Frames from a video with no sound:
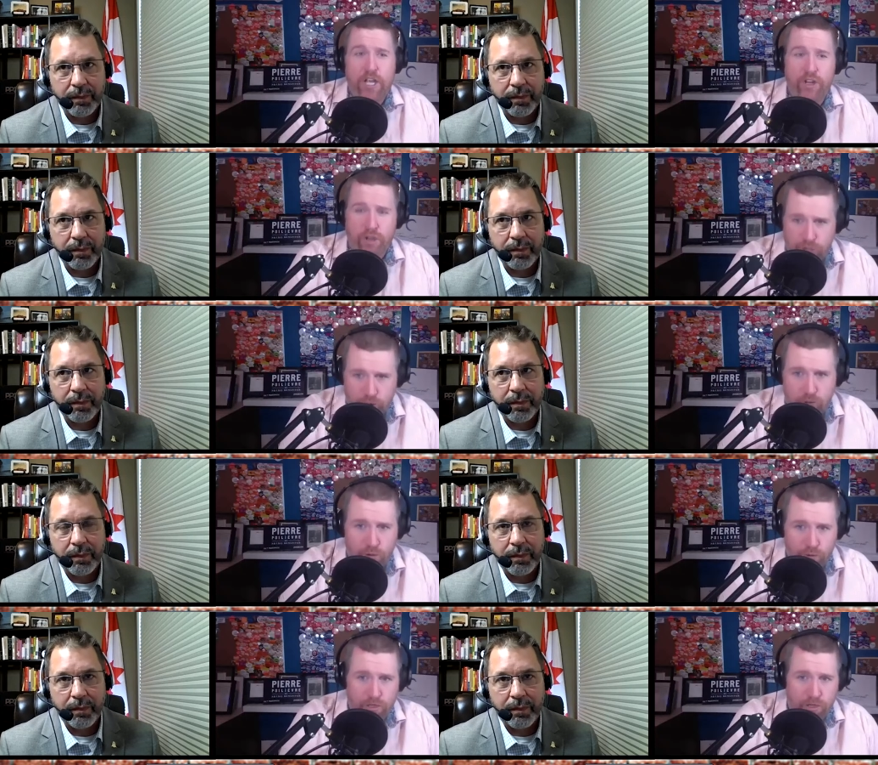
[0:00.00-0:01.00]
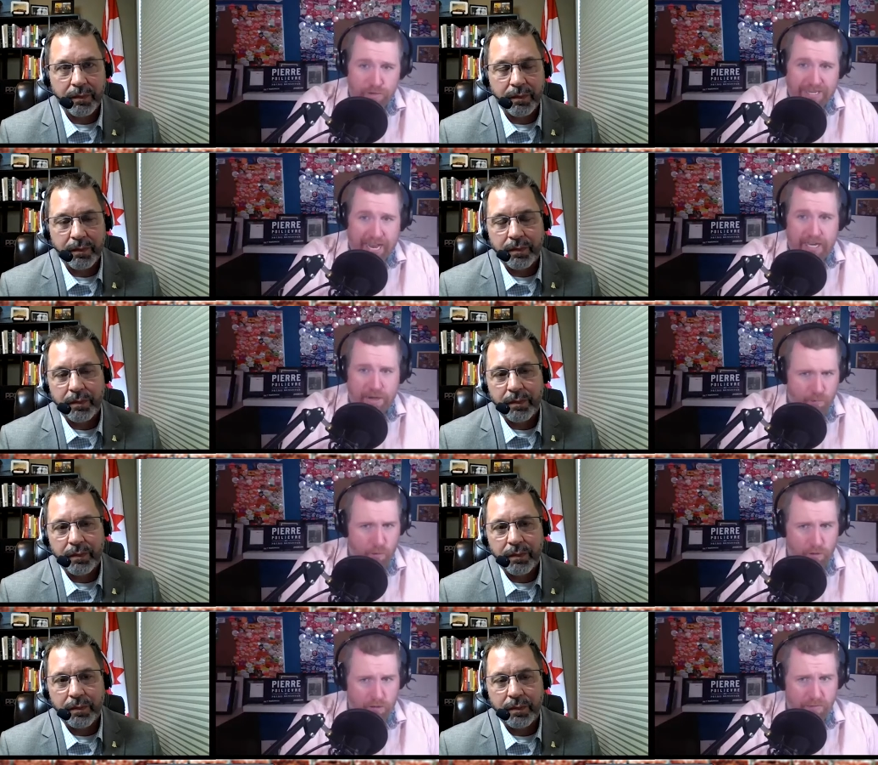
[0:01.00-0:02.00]
Speaker 1: new lieutenant
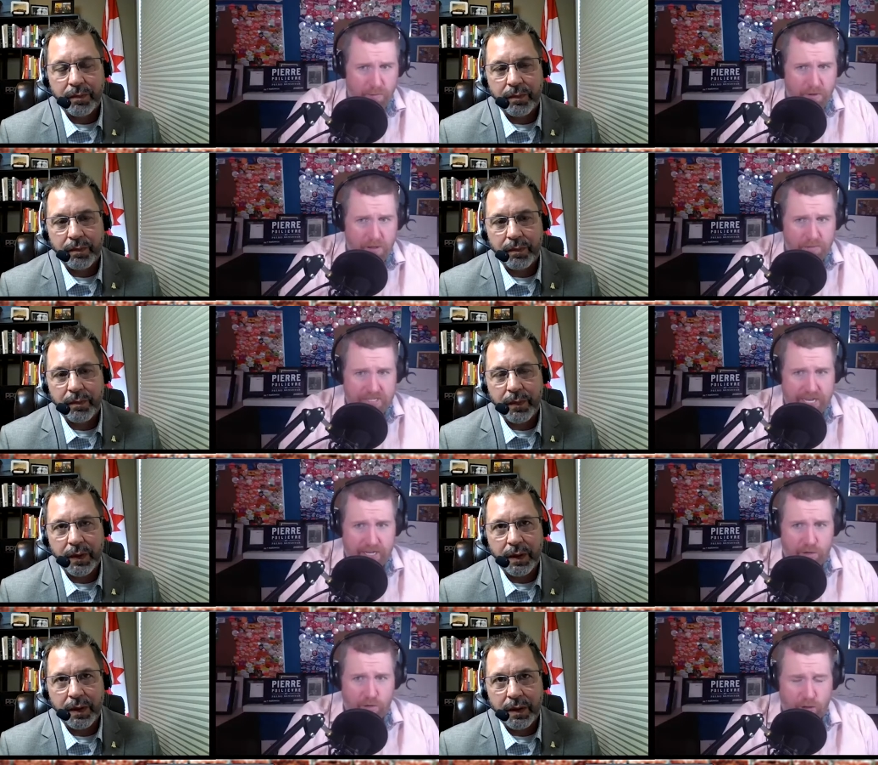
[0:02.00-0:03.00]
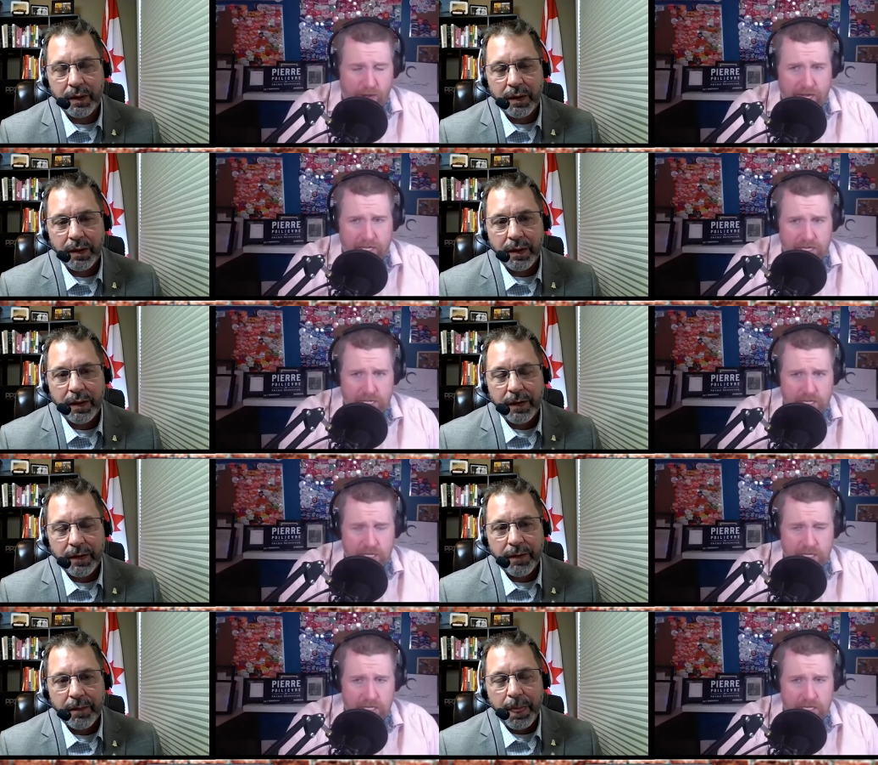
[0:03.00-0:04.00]
role, if I'm not mistaken, correct?
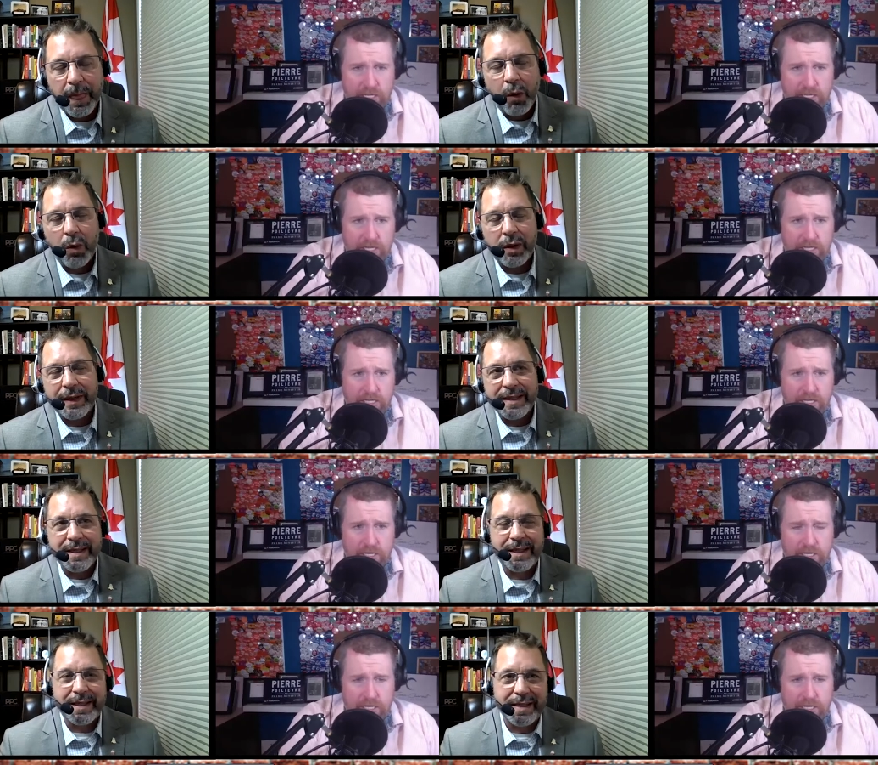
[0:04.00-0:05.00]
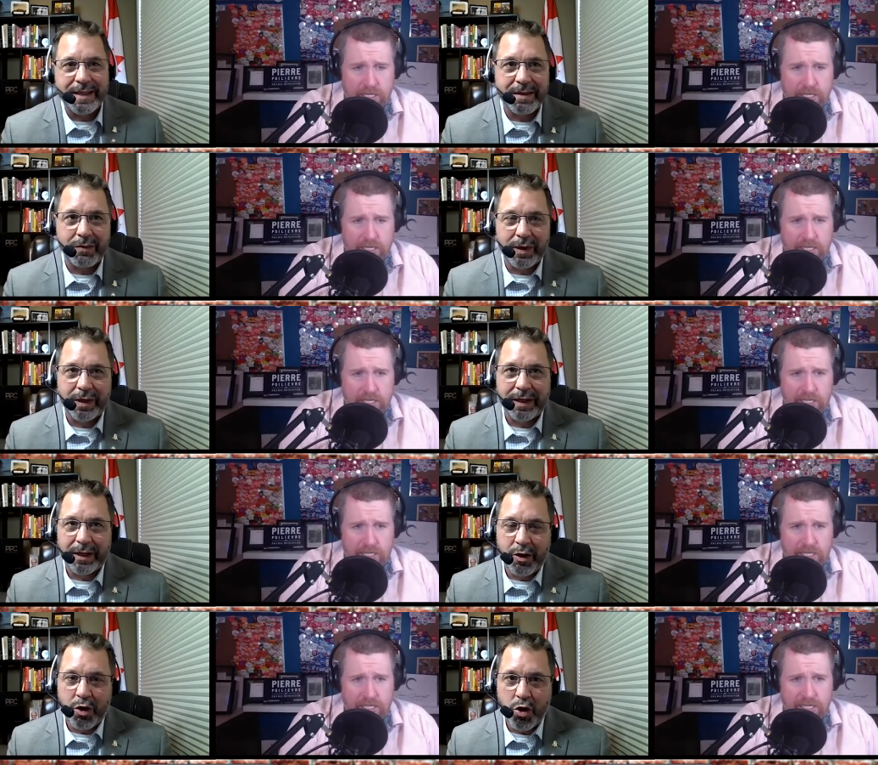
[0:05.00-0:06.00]
Well, this isn't
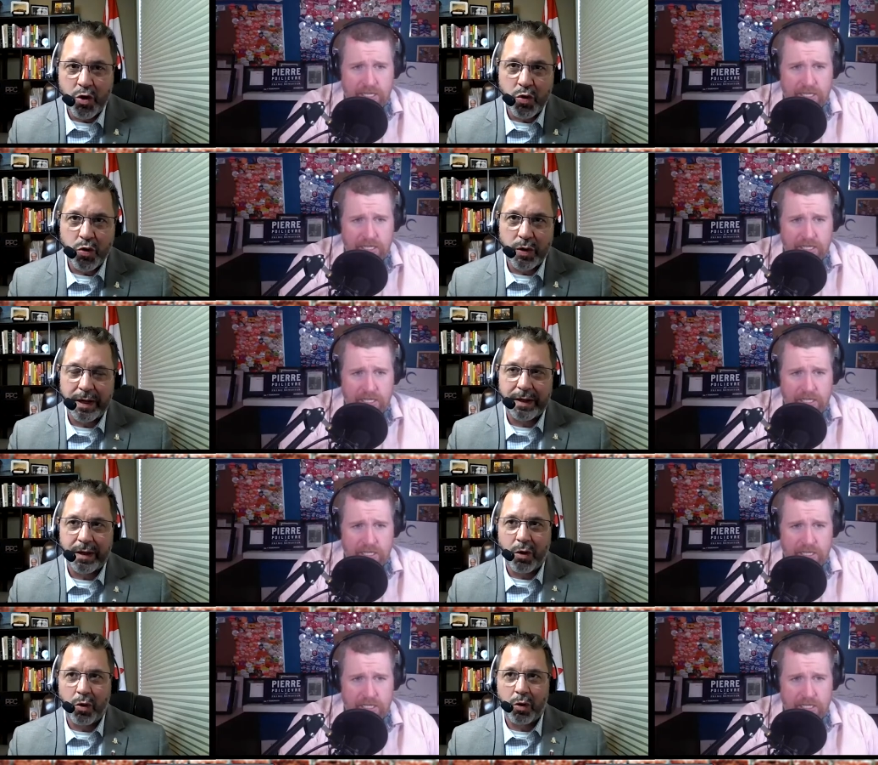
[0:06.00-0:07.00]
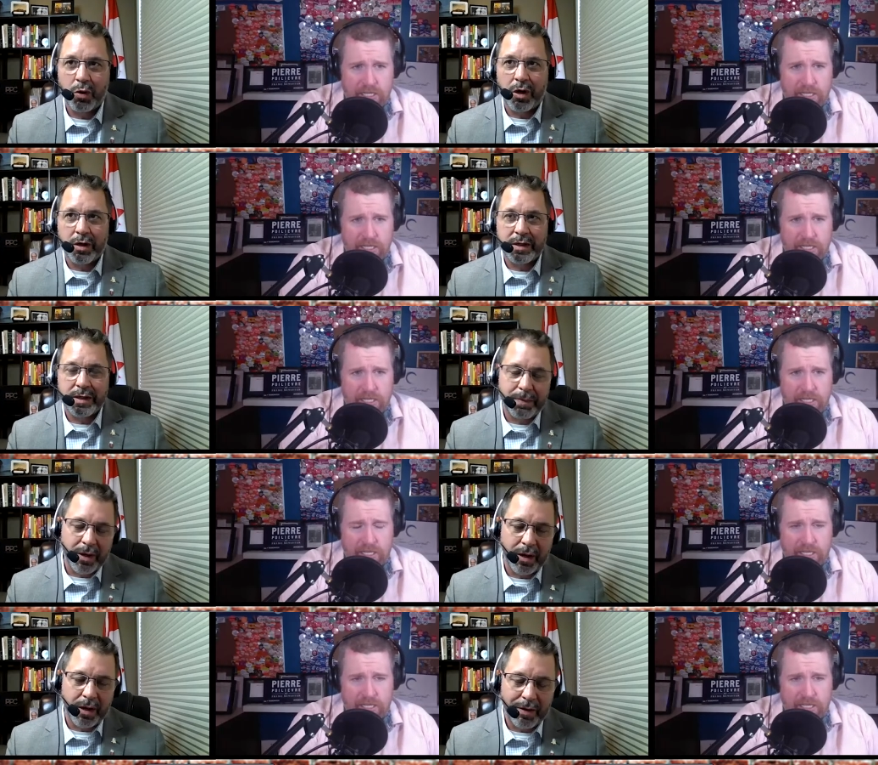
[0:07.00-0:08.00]
really
Speaker 2: a new in the whole concept
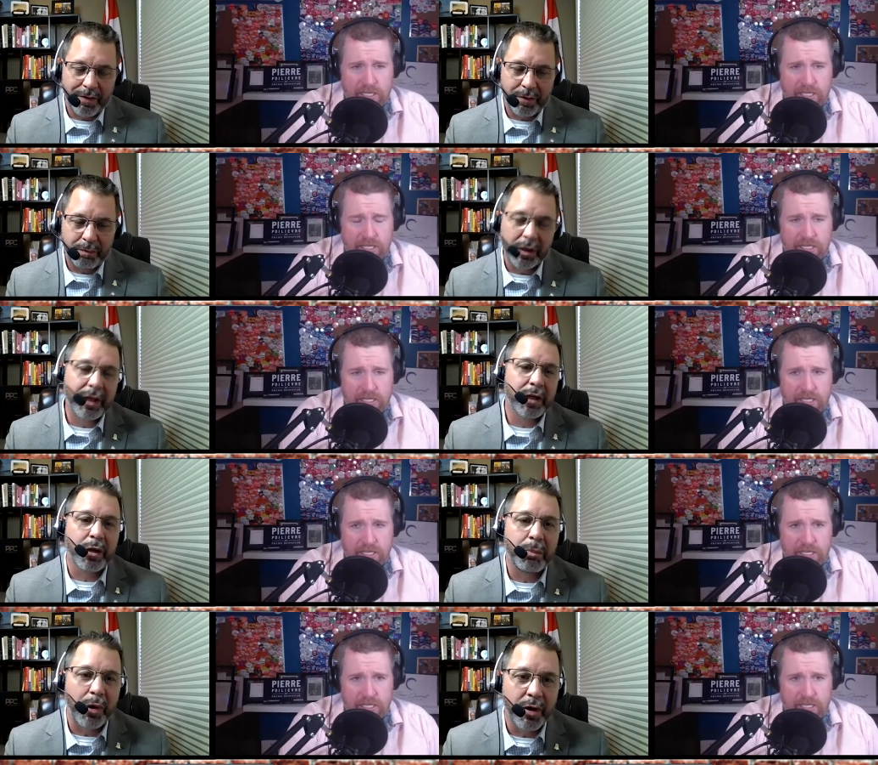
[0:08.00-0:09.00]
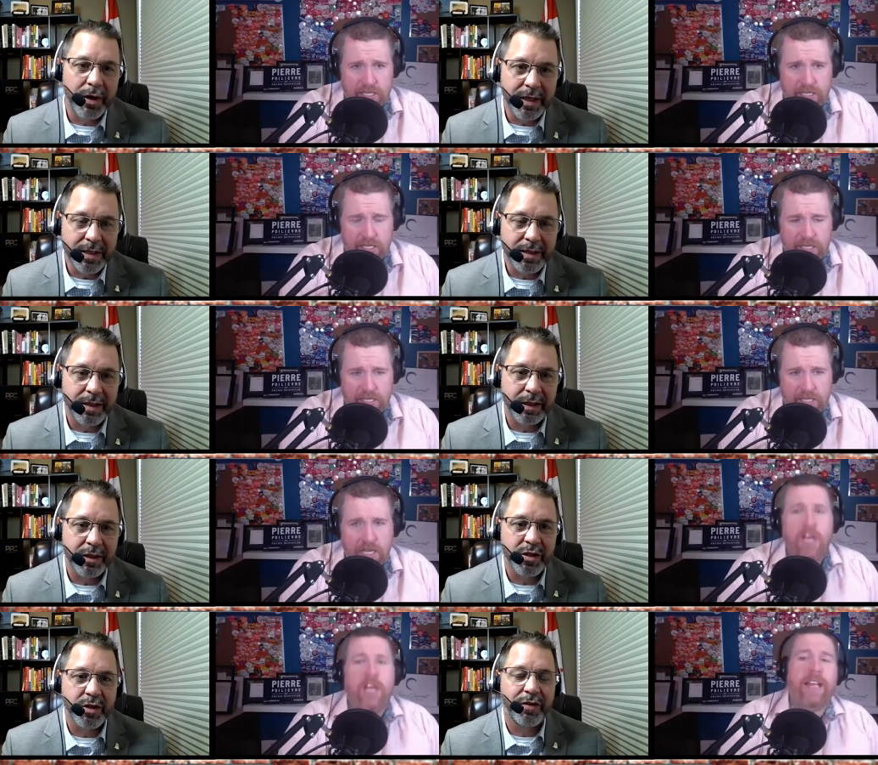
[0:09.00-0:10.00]
of political parties. The
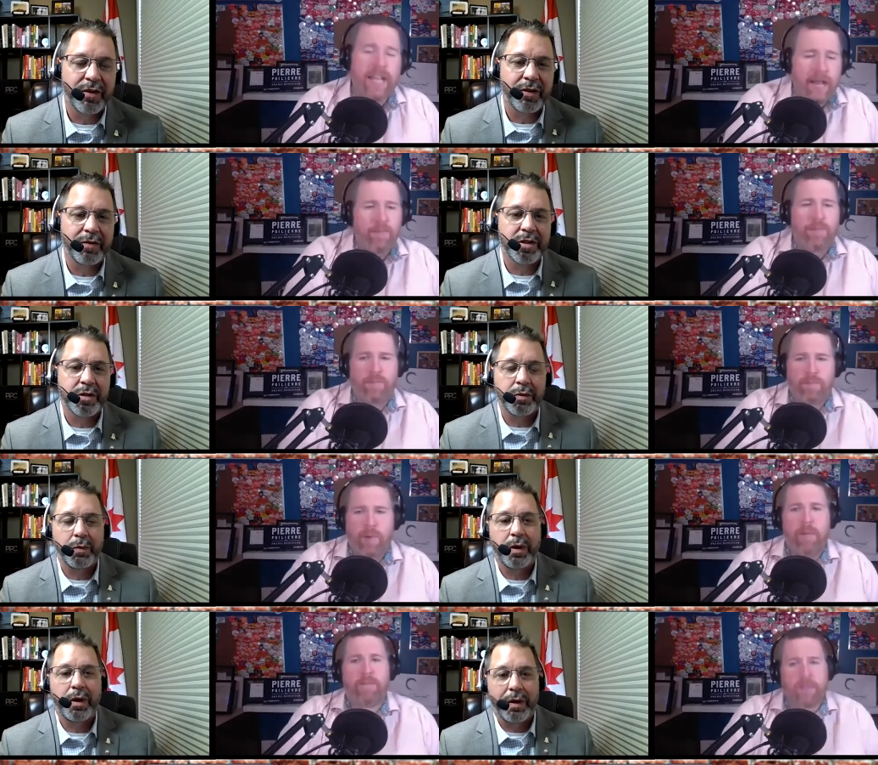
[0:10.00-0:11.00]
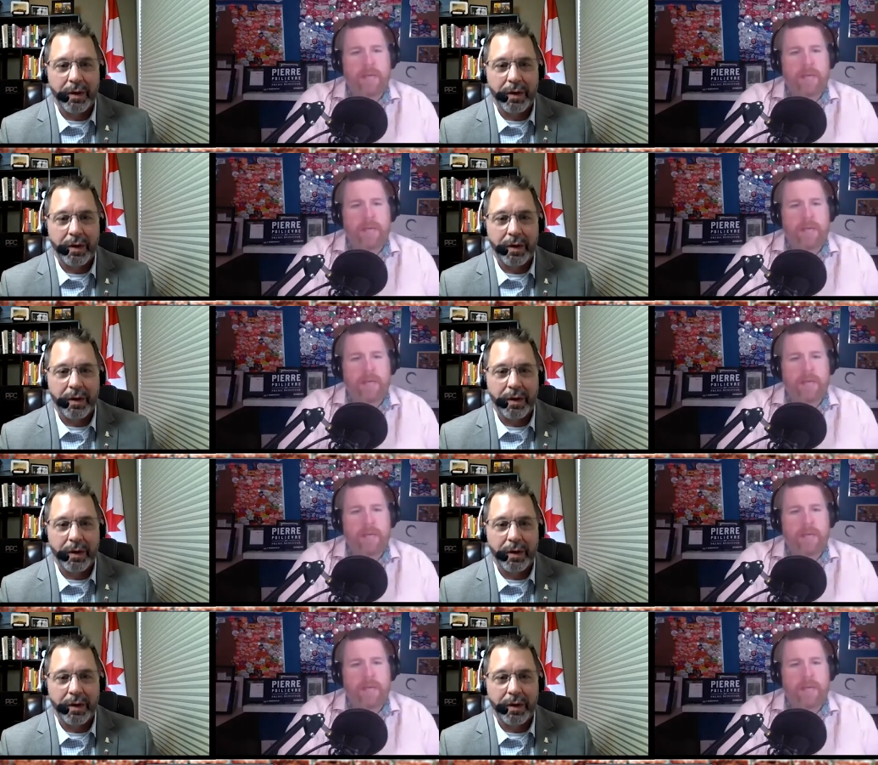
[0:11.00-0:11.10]
Conservatives...
Speaker 1: But the